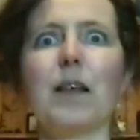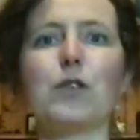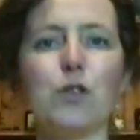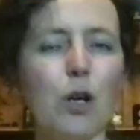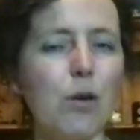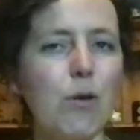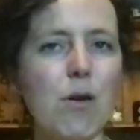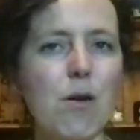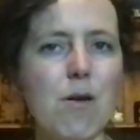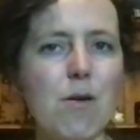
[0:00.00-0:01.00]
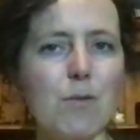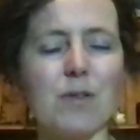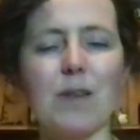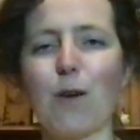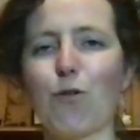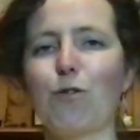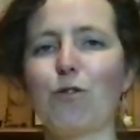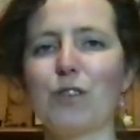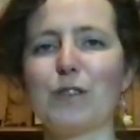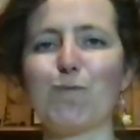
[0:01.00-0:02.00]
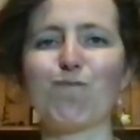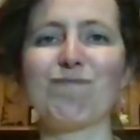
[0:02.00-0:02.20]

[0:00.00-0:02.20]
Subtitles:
They're so cute. They're gorgeous.